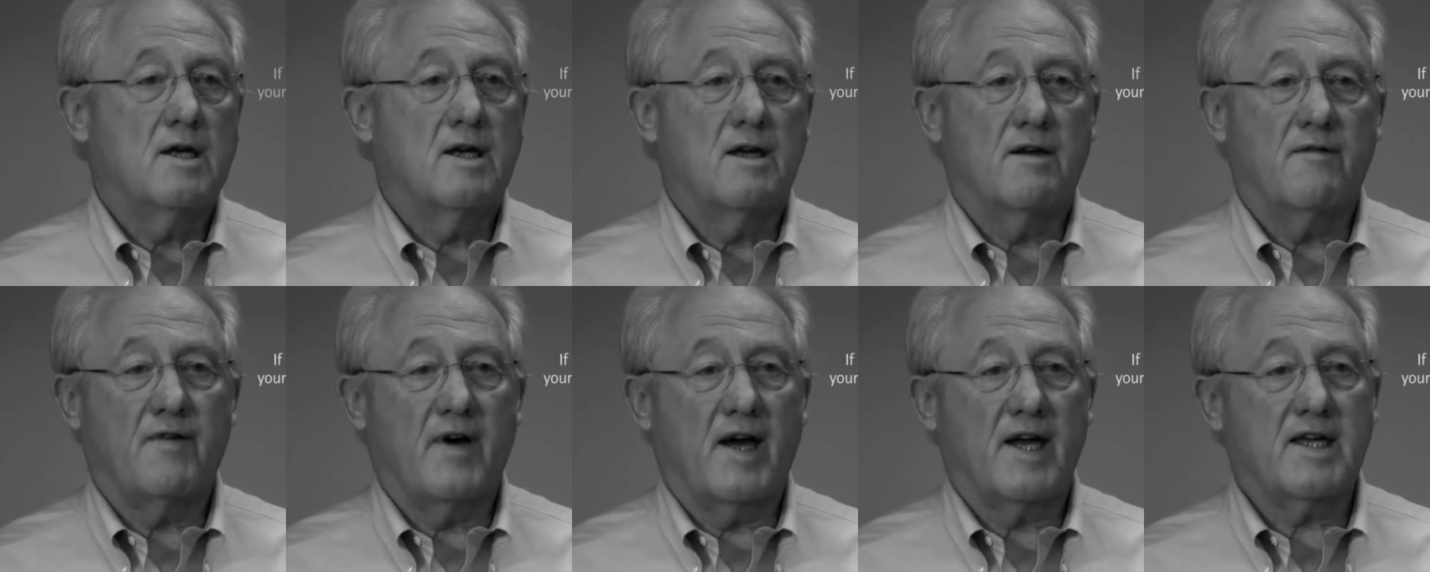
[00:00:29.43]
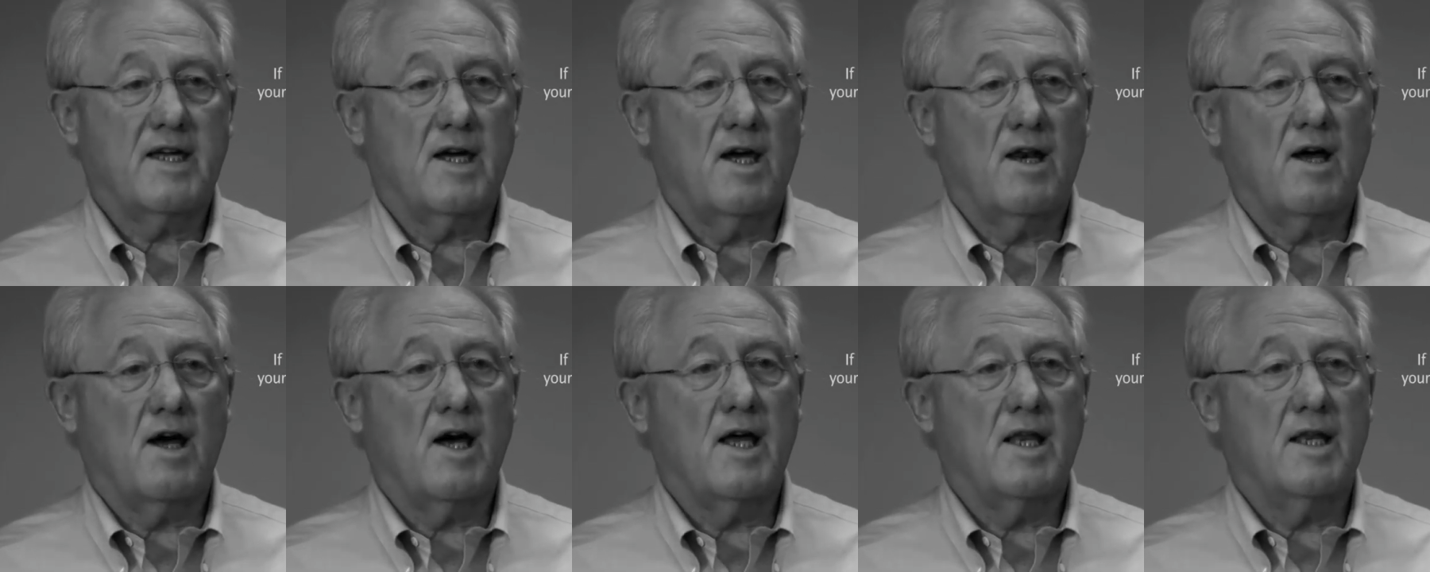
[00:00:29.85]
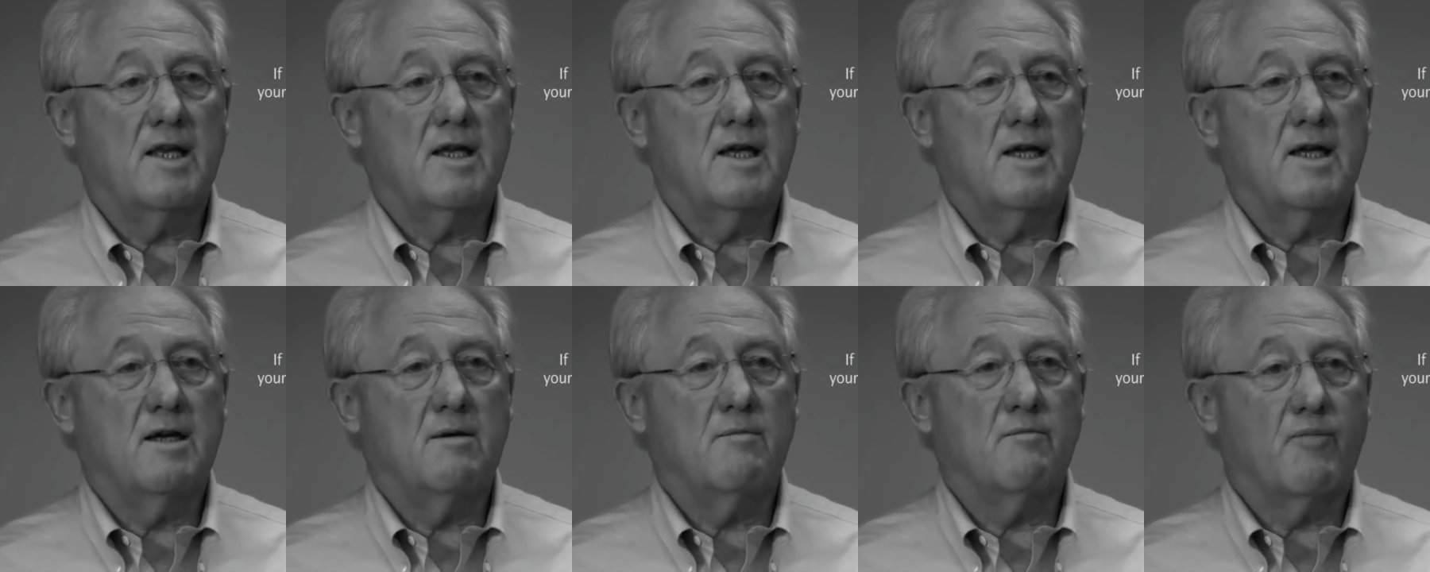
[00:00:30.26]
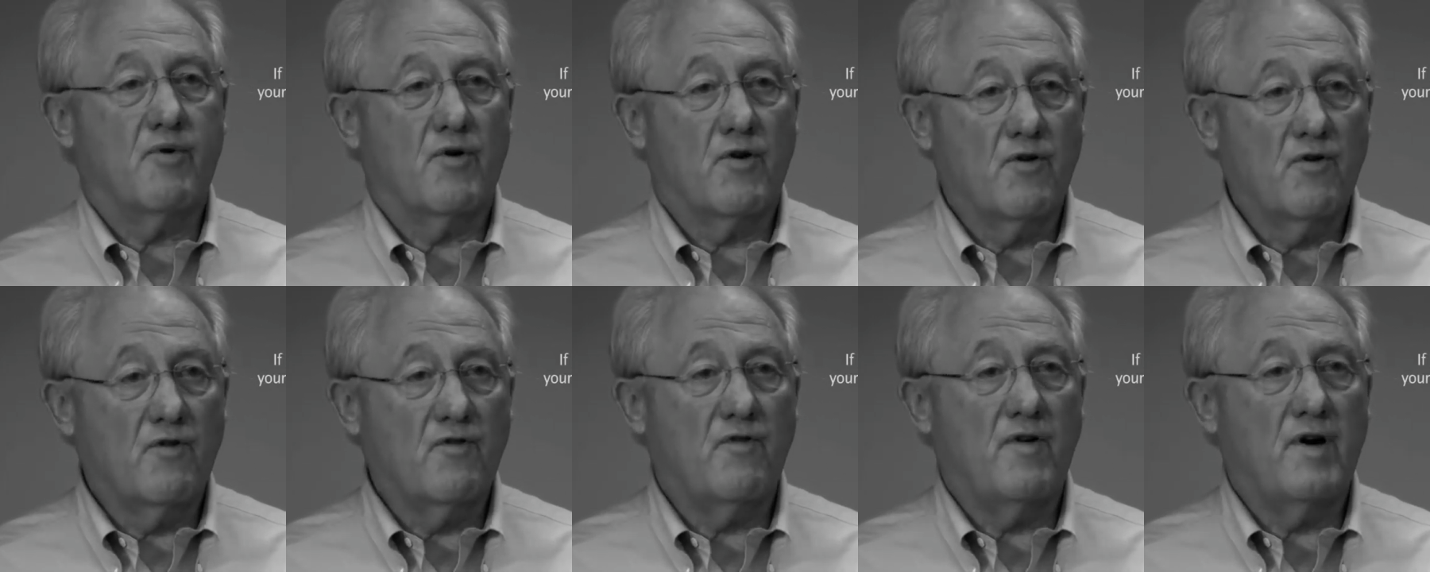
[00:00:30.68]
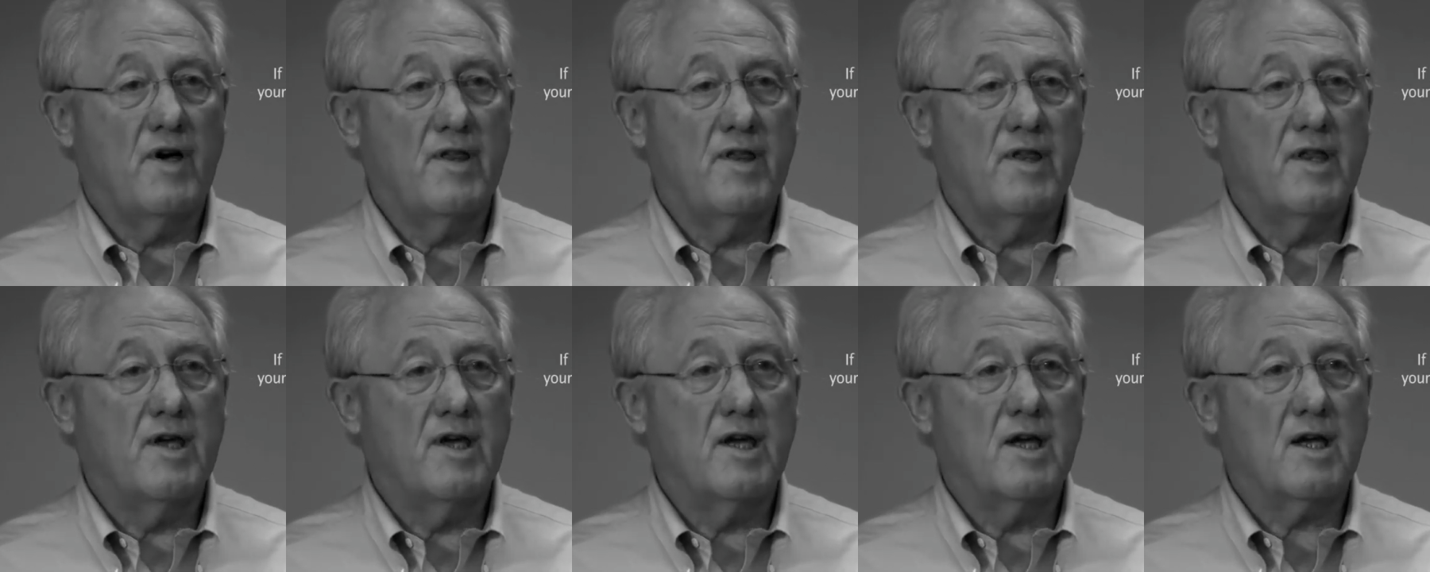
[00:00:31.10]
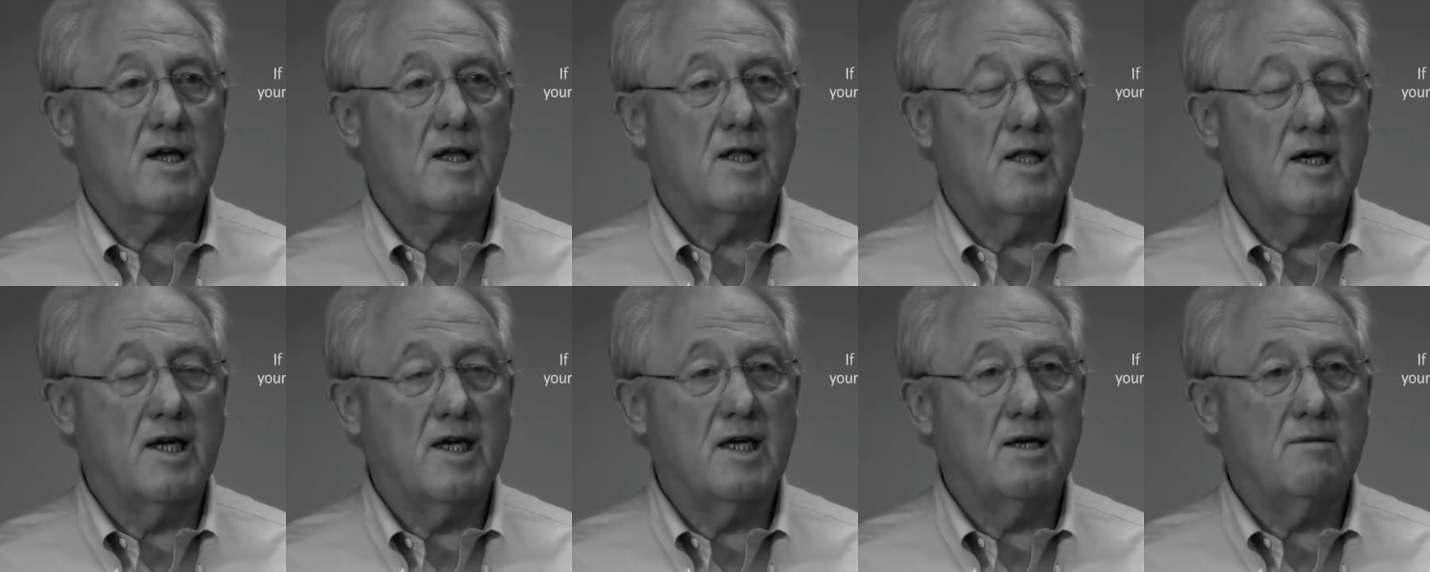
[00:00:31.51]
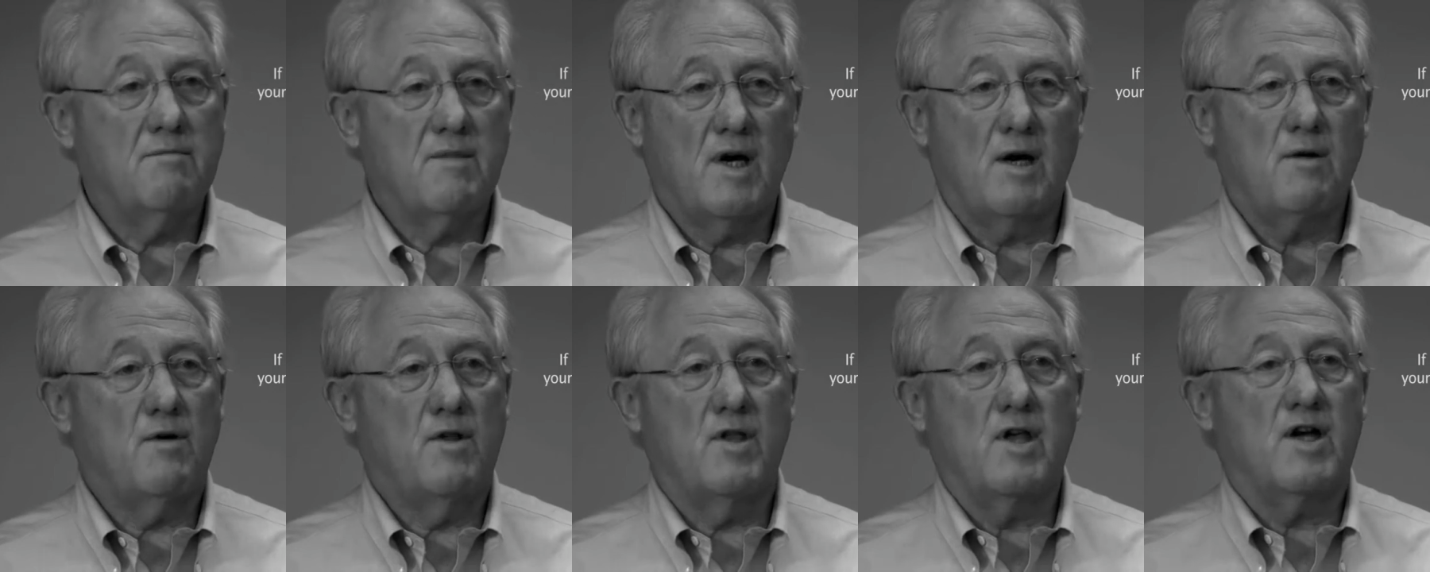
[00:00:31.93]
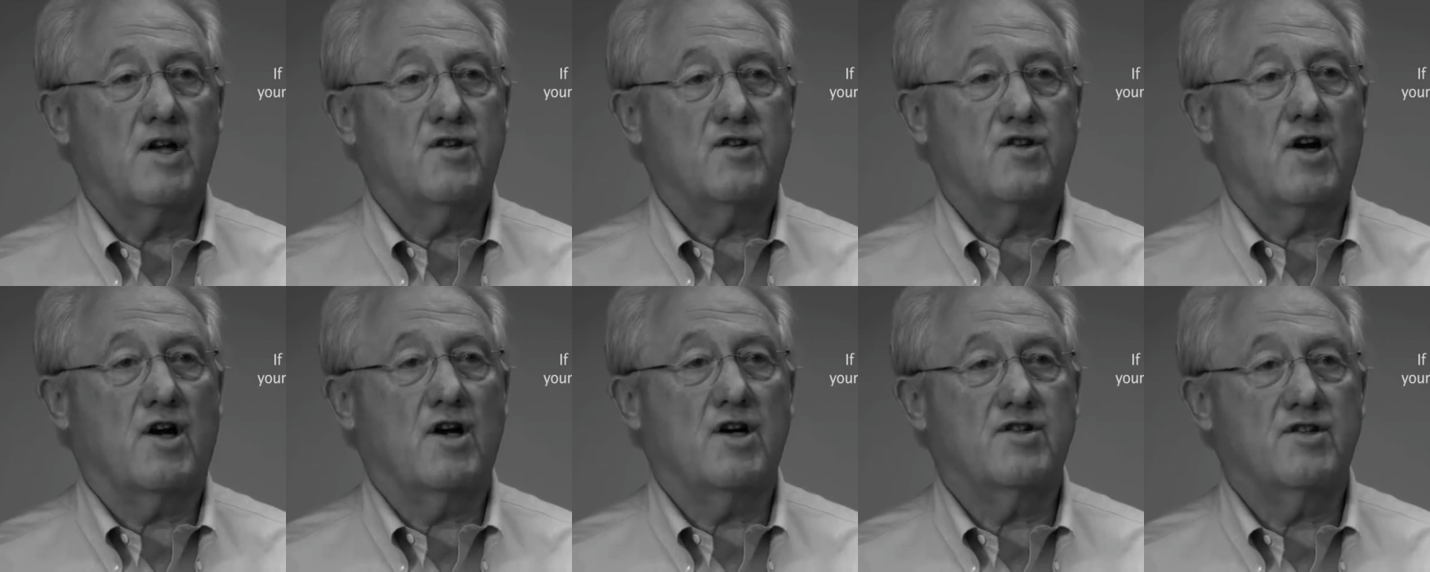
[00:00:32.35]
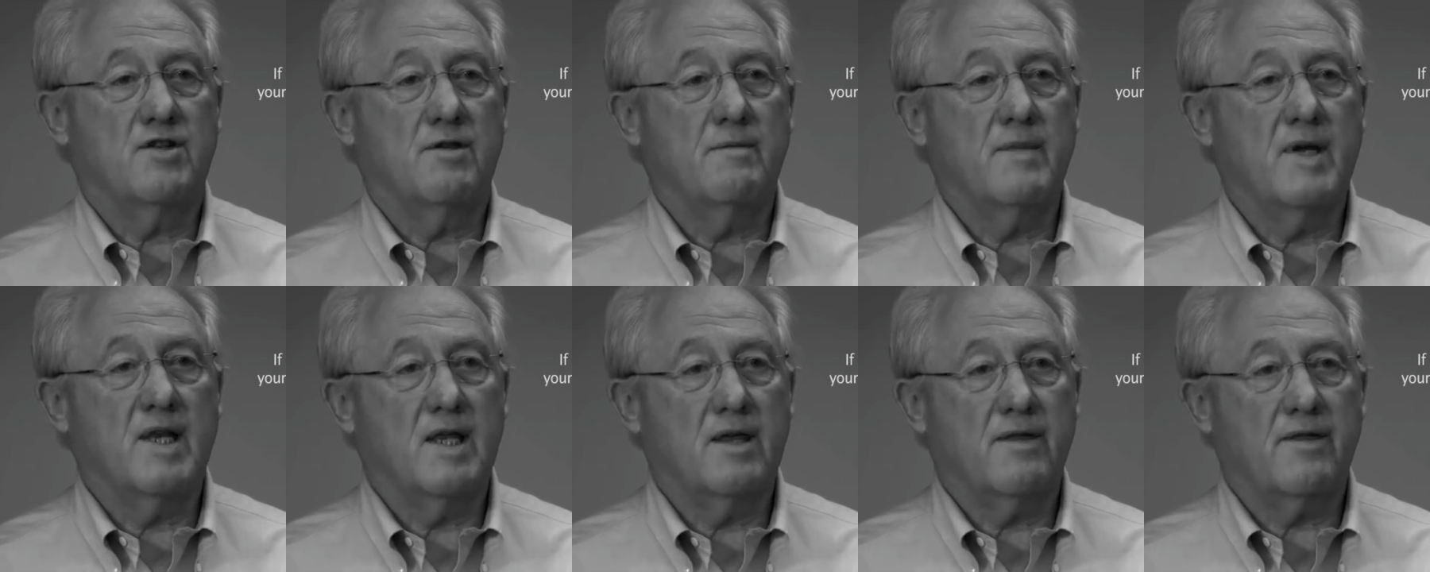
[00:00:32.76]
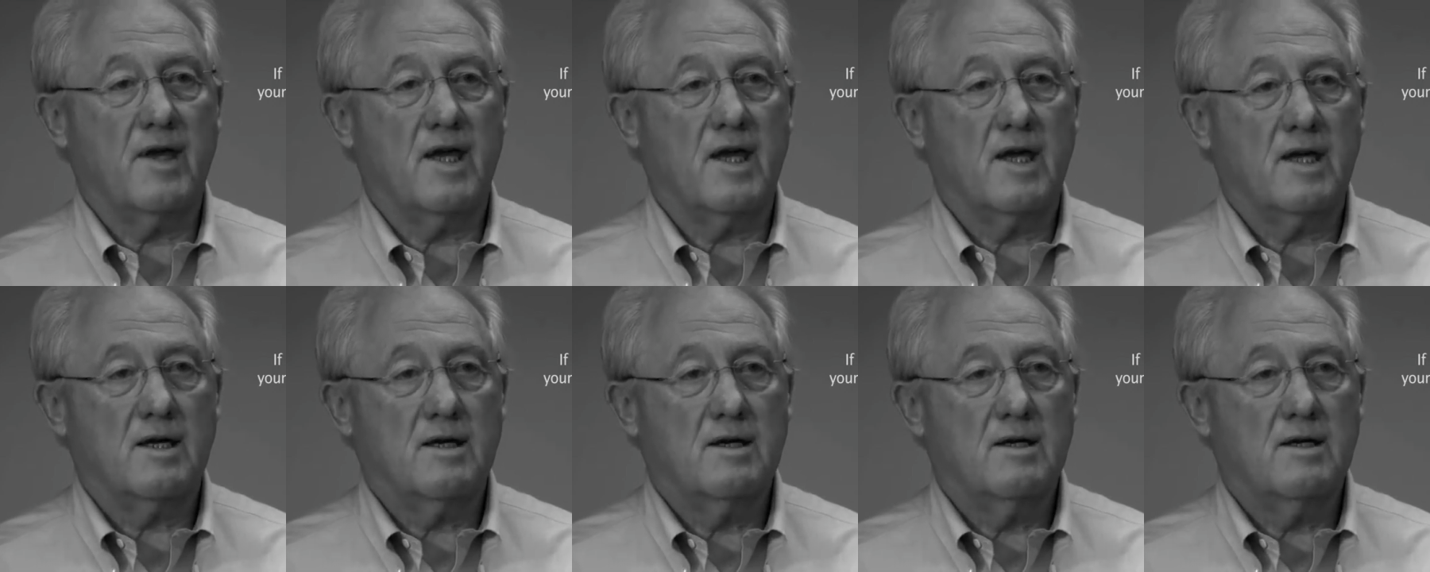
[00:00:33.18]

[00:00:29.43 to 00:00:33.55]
if I cannot improve on the claim, I will not charge them anything.